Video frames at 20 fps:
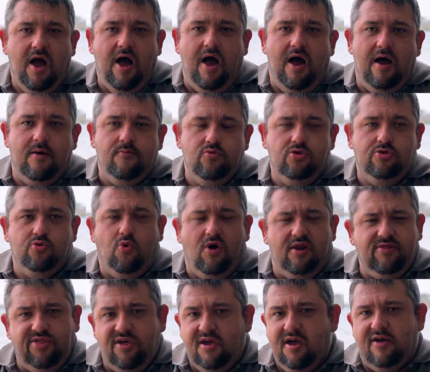The
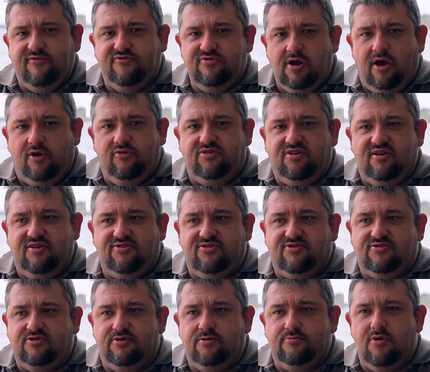one thing I've
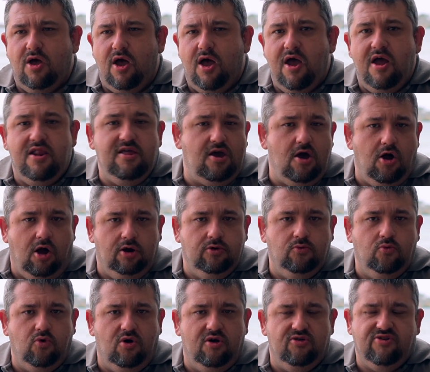noticed early
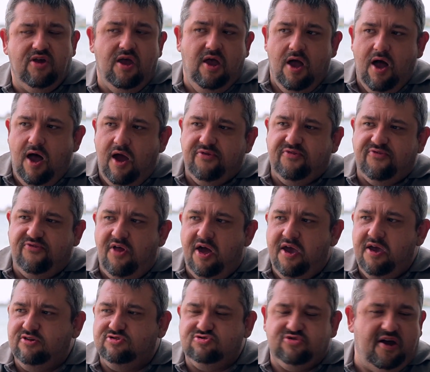on was I was
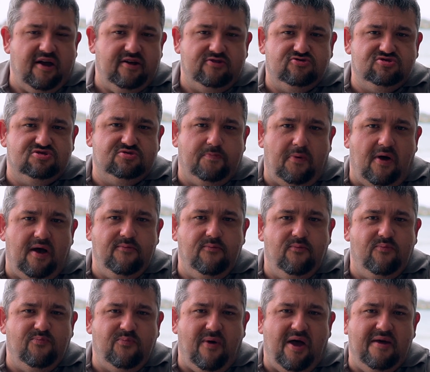flying a track just by
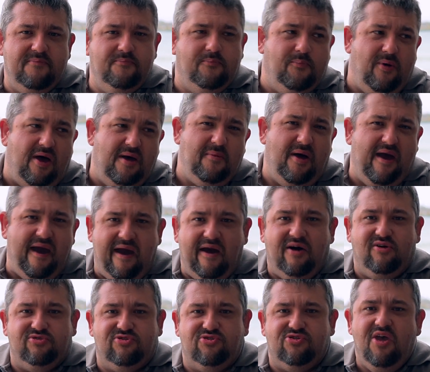my
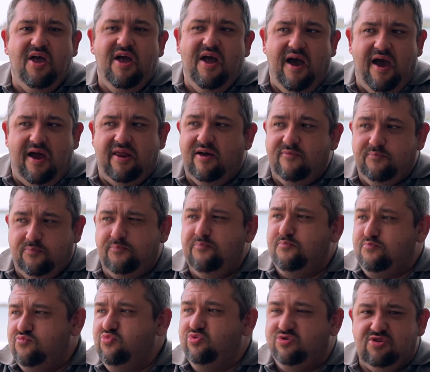house, and I
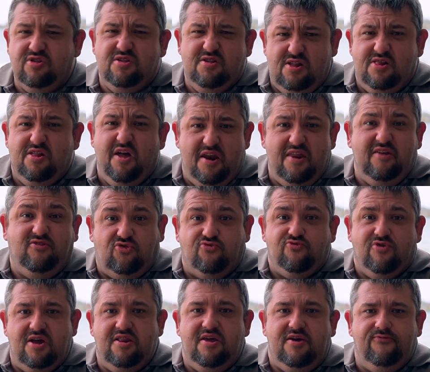was learning to
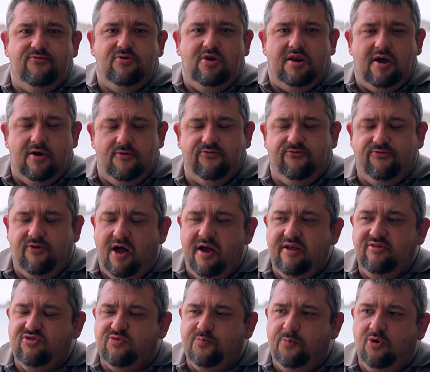really, you know, fly
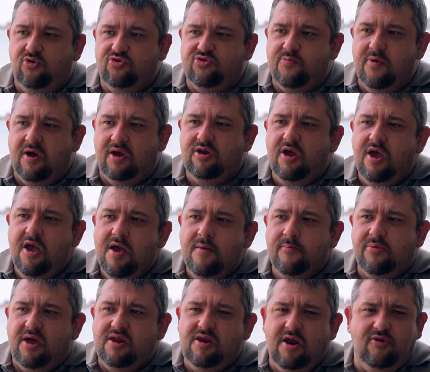in sports mode.
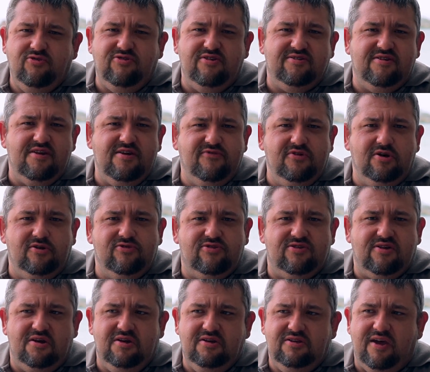But I noticed even on
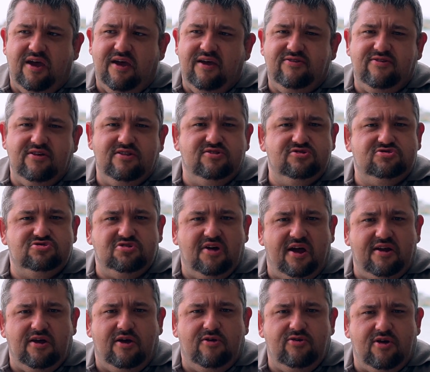sunny days in the
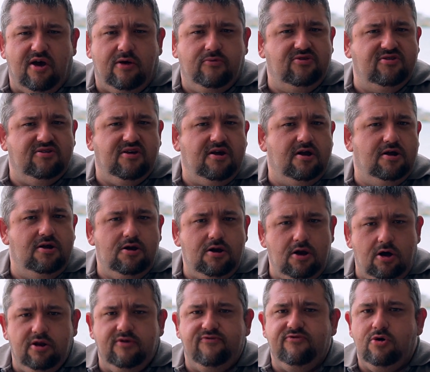shadows, I was seeing a
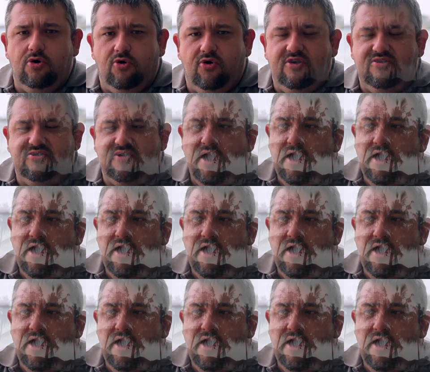lot of noise.